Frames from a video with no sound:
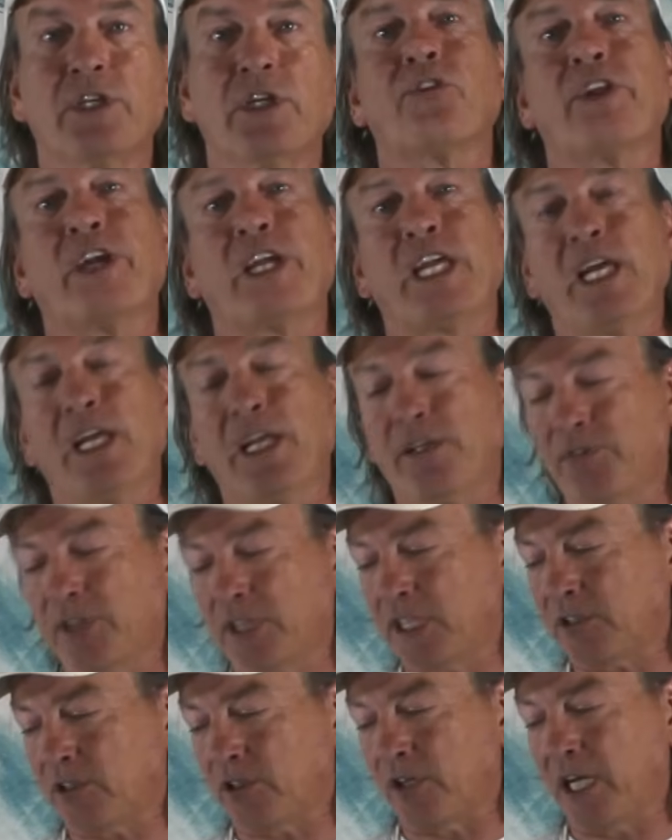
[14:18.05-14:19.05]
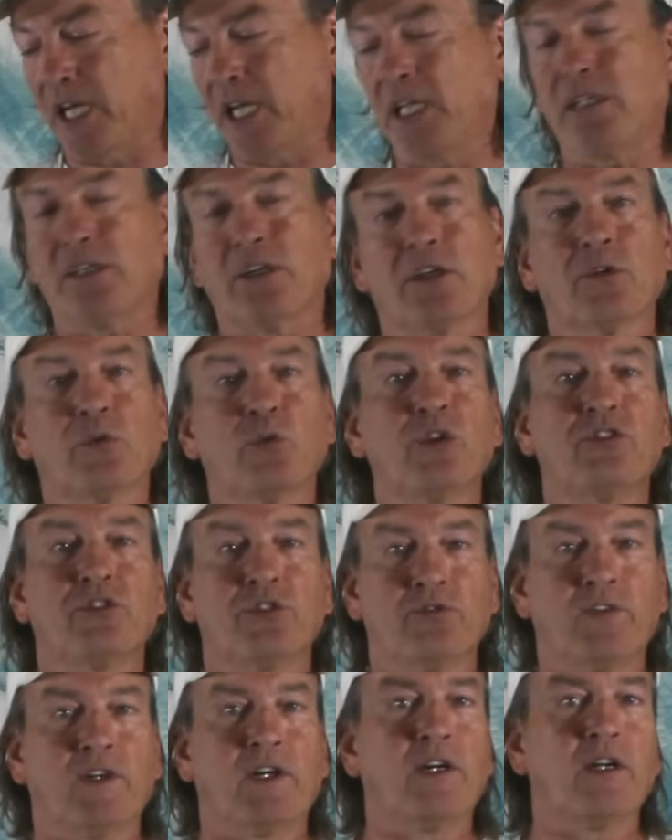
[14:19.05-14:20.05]
So they can't even get their anchor, which
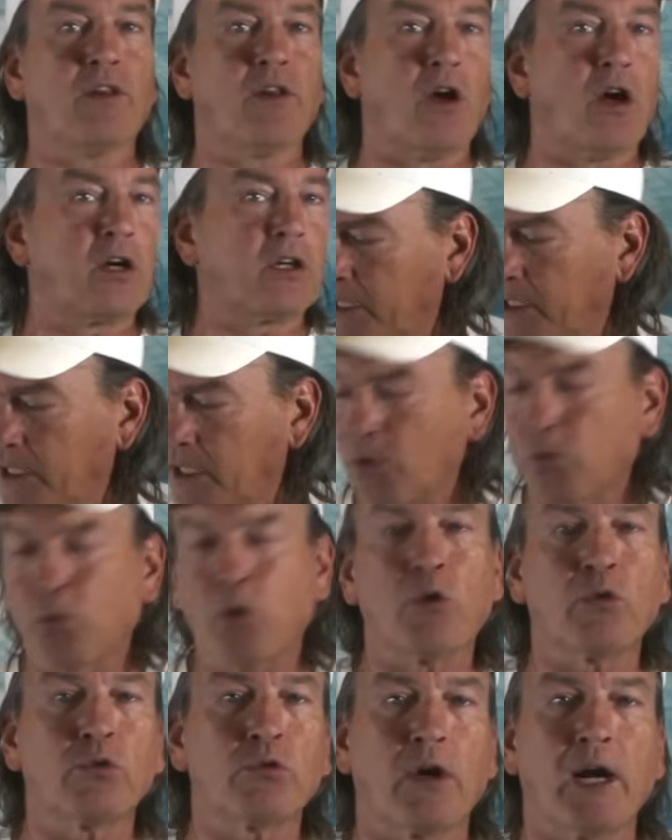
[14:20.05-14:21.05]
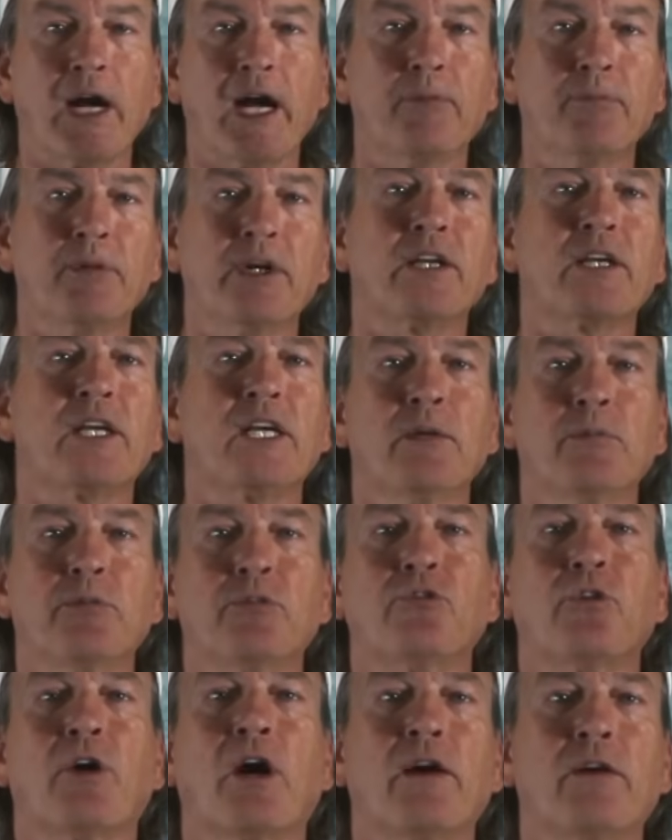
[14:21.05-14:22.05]
is very long, that it won't grab and it
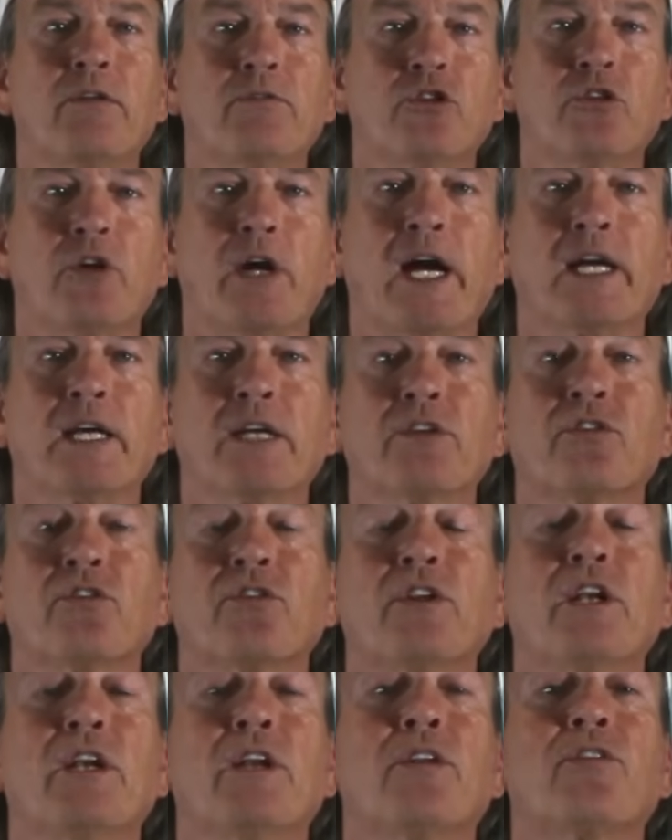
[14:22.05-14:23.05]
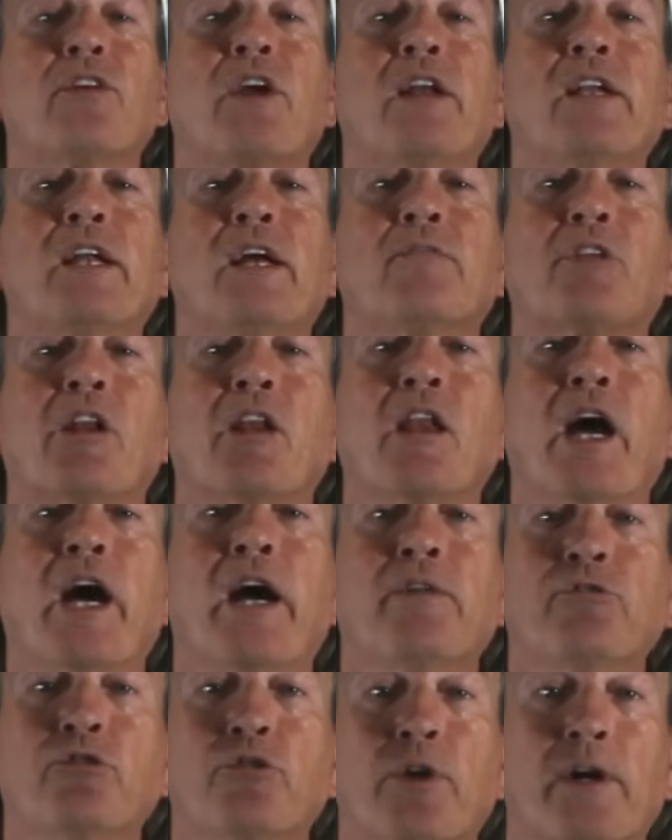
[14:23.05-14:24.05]
keeps dragging. So they decide they have to
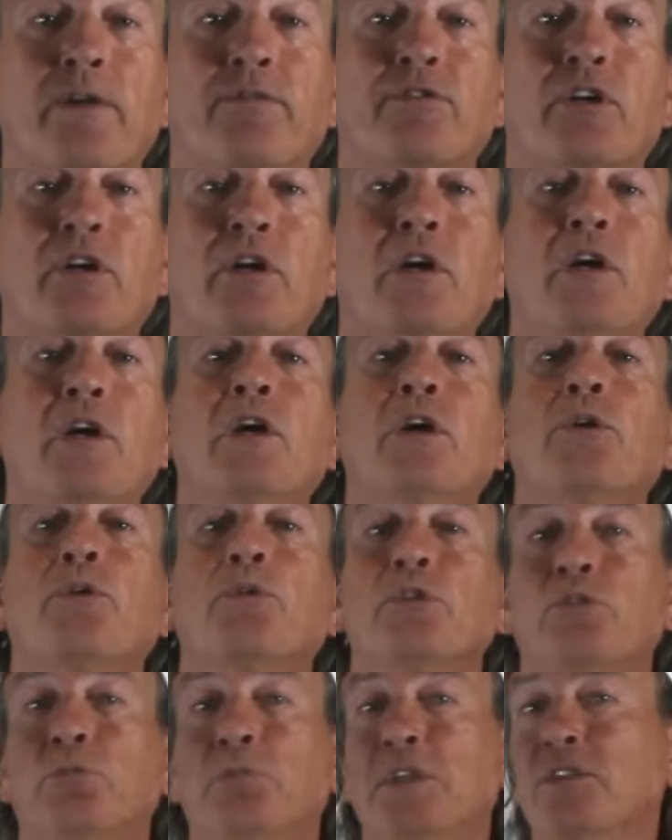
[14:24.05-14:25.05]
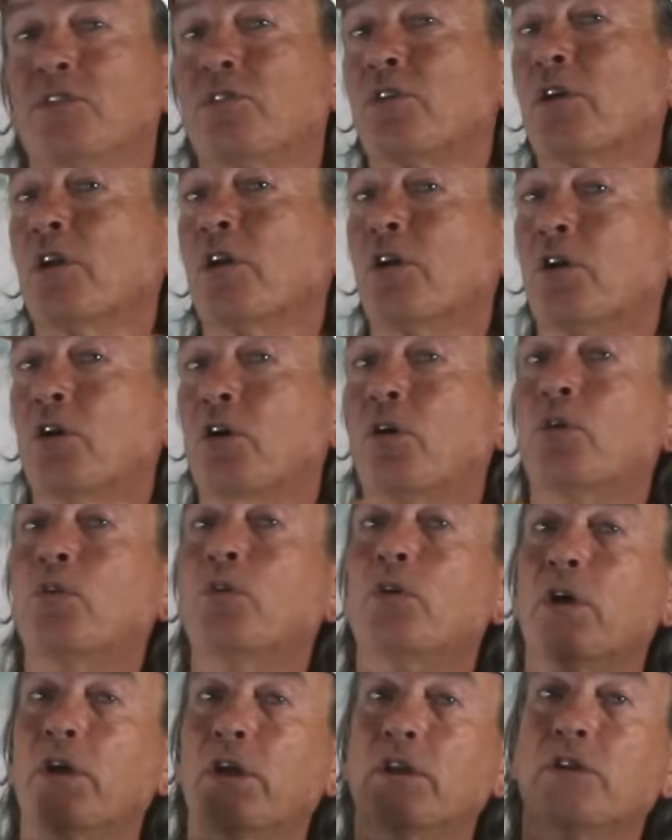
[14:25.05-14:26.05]
live drift, which means they're gonna
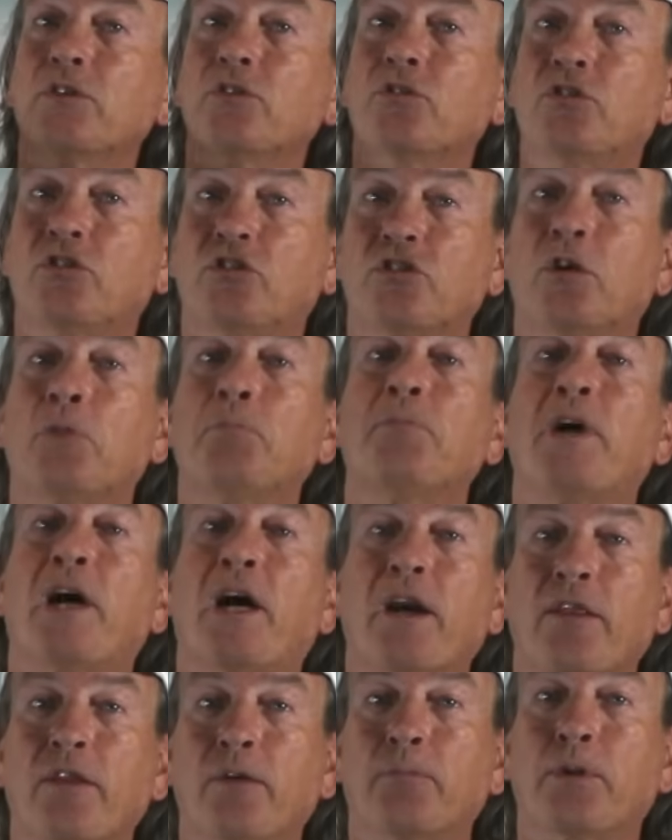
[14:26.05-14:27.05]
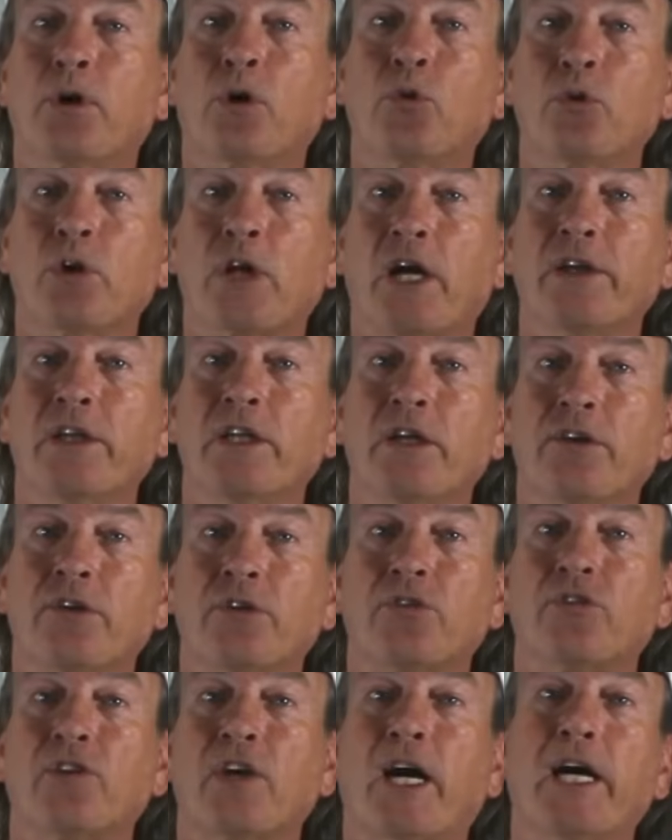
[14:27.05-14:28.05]
go and jump out of the boat on the
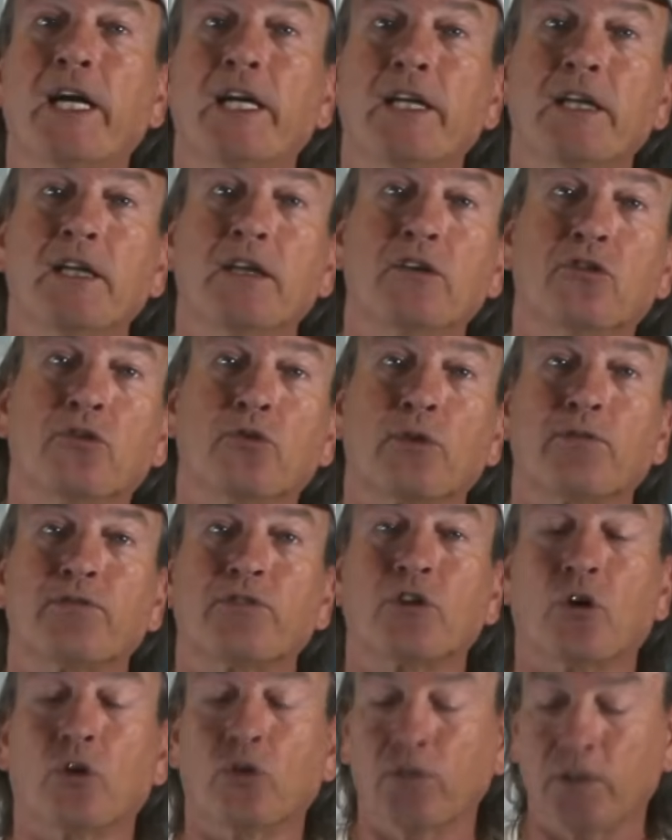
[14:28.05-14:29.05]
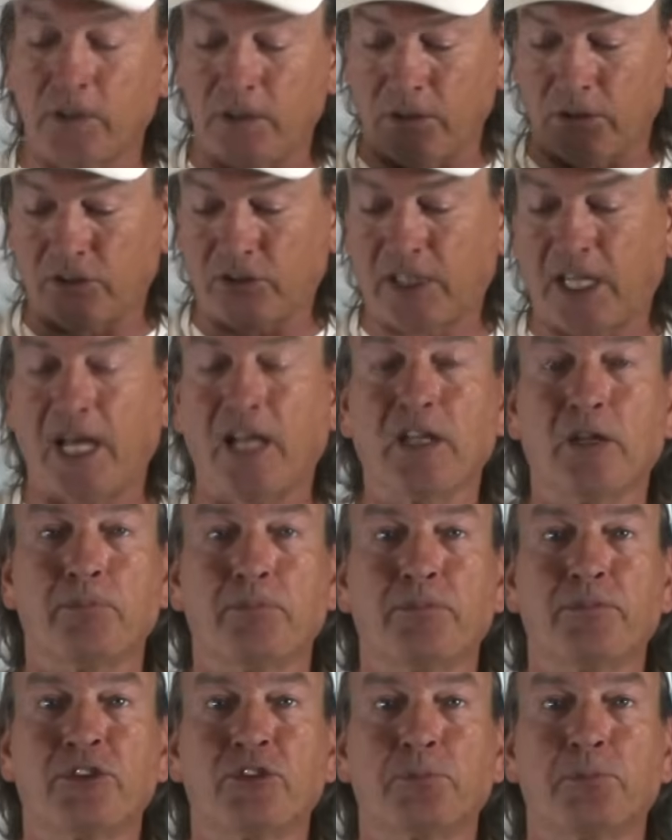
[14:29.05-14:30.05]
other side and drift over their
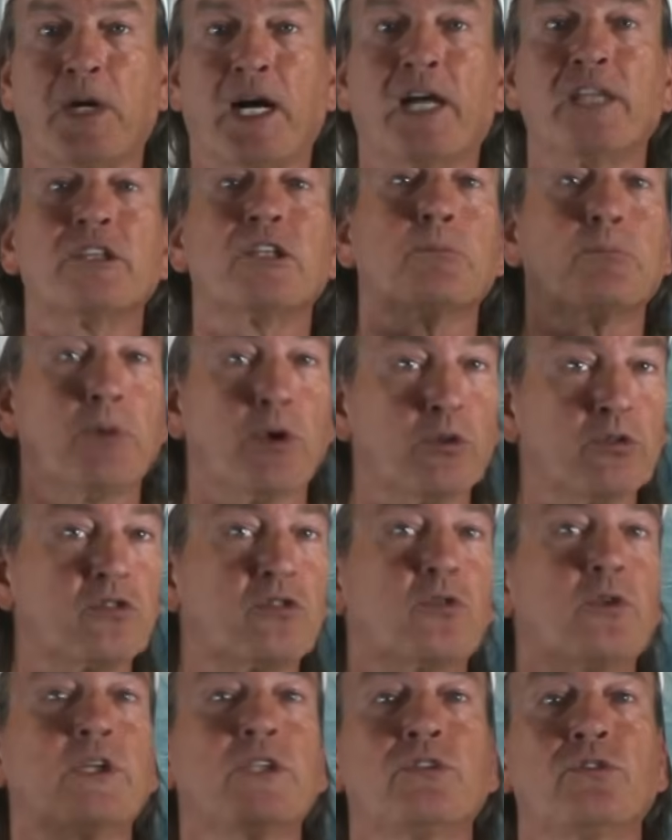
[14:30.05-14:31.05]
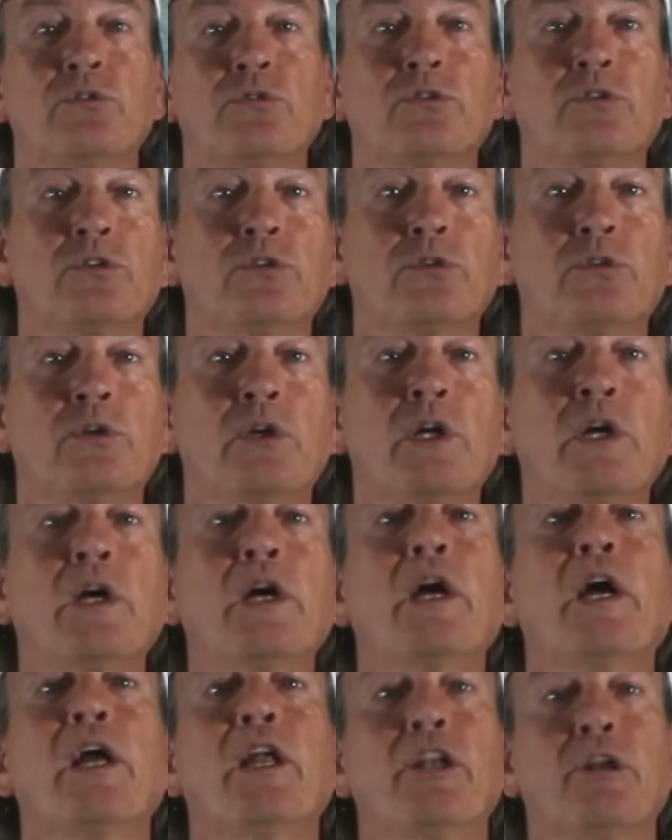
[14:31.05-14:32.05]
scallop spot. The boat's going to too,
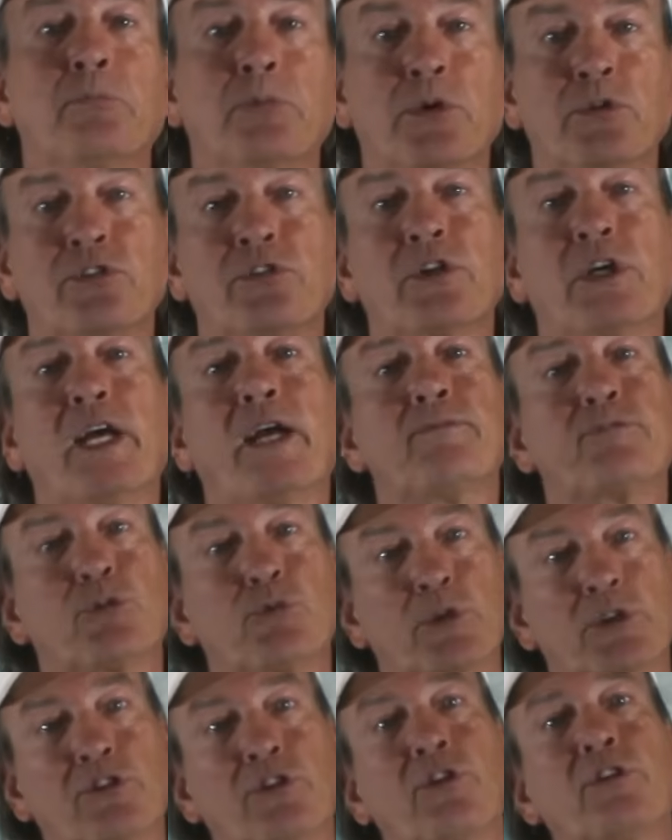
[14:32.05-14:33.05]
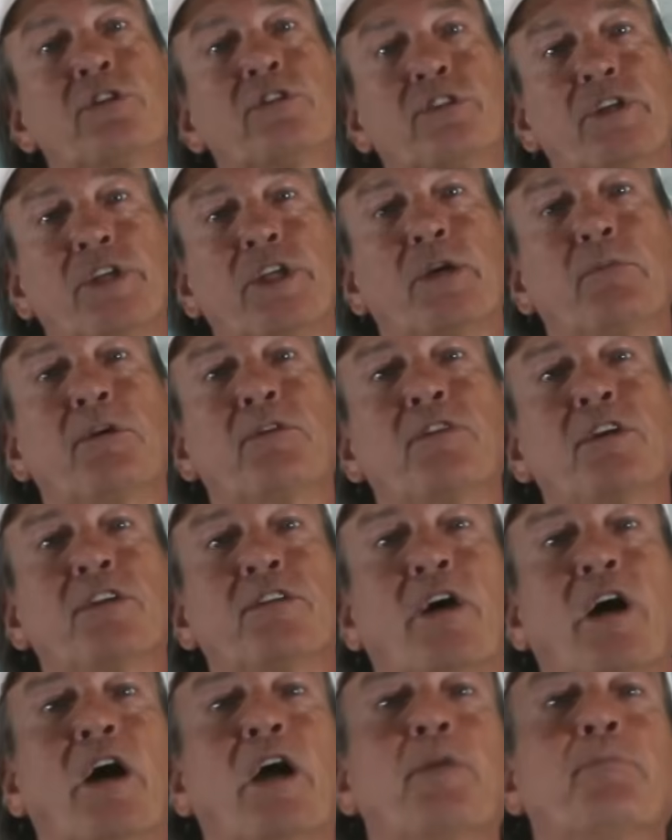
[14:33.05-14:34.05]
and the boat's gonna have to return to them every
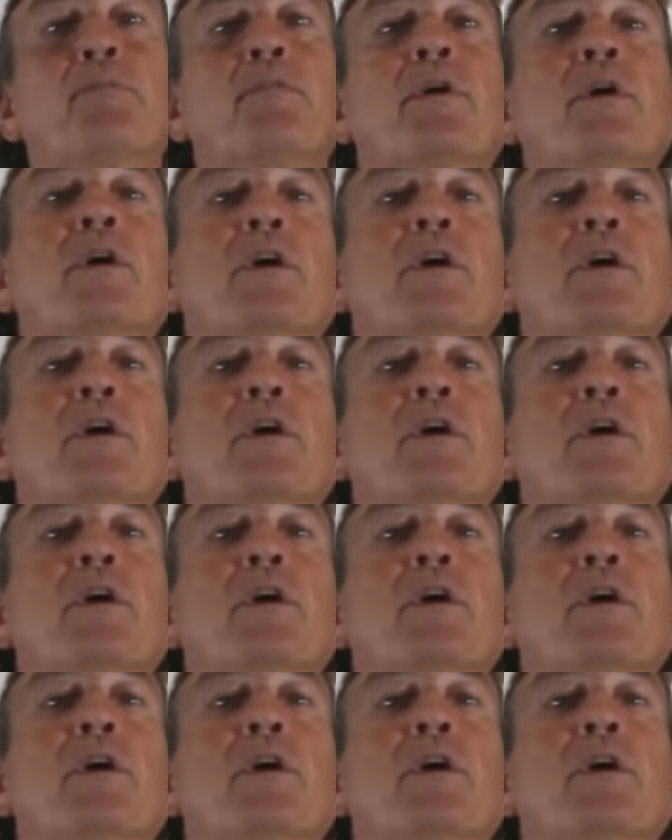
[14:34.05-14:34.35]
time